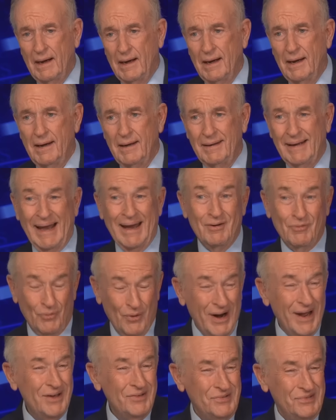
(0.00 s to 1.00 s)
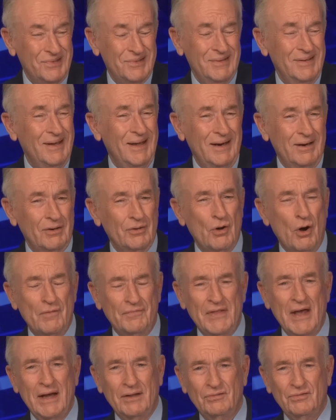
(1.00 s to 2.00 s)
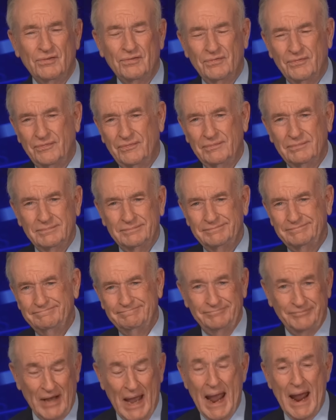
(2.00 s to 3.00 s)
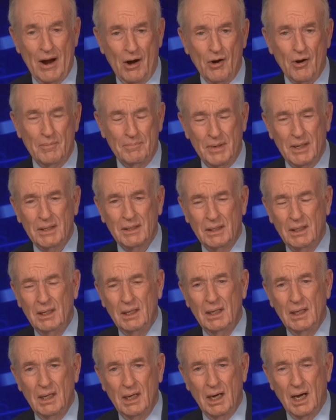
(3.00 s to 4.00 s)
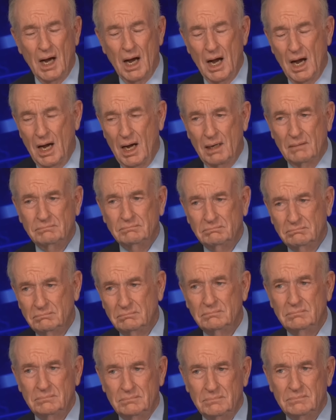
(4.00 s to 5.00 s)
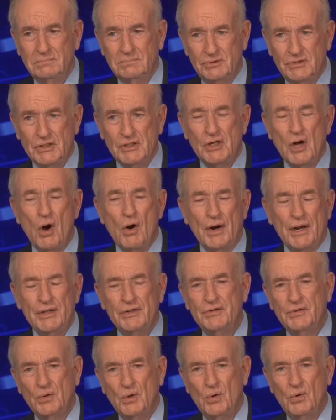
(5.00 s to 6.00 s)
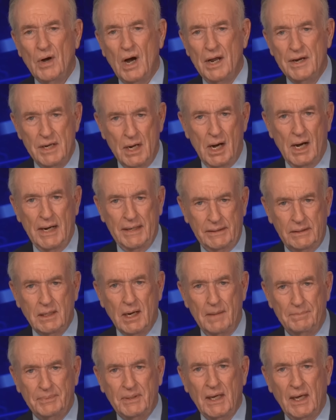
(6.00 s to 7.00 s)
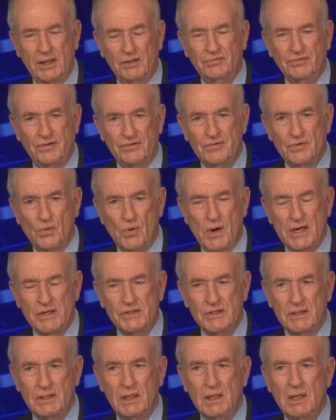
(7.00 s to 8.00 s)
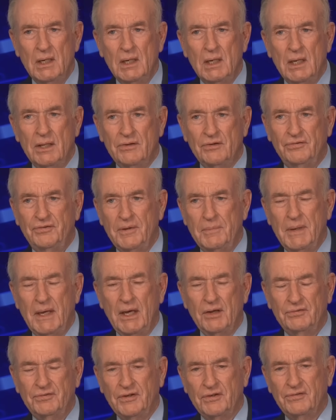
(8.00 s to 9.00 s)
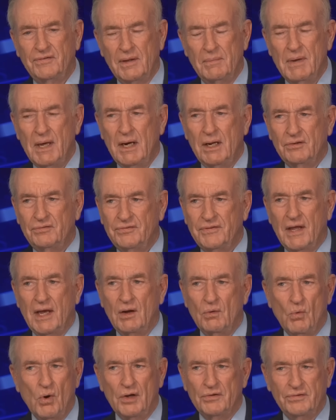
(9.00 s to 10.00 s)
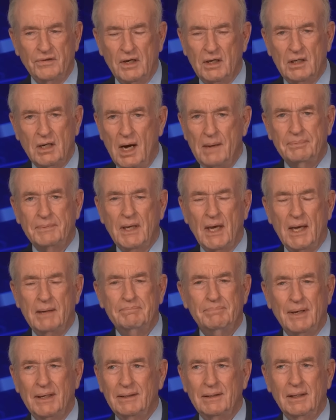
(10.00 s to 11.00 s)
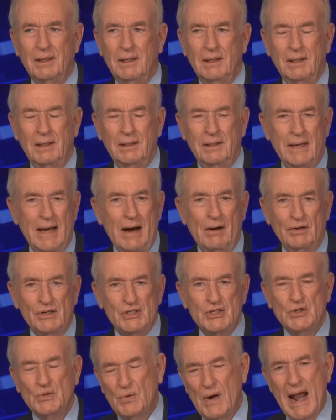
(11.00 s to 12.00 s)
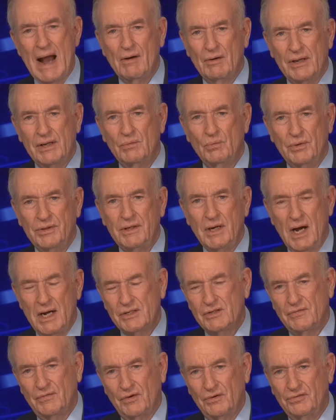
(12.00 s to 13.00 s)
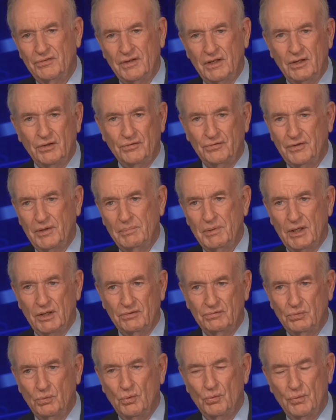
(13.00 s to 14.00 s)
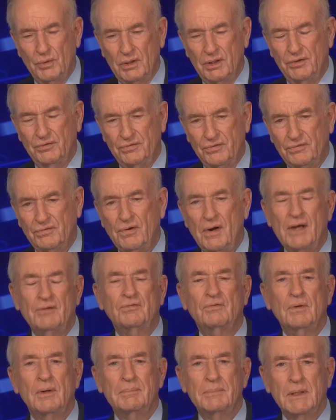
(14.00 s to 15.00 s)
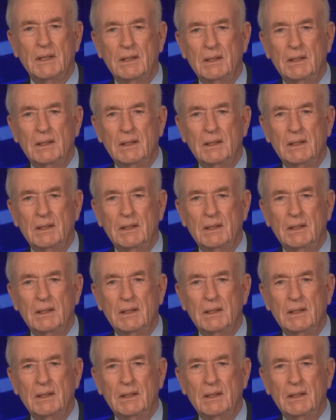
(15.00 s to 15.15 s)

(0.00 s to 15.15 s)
uh, at risk. I don't know if that's fair, but um, she's going into a non-cupcake situation. The CBS 60 Minutes thing wasn't a cupcake, but now it's shrouded with controversy because CBS won't release the transcript,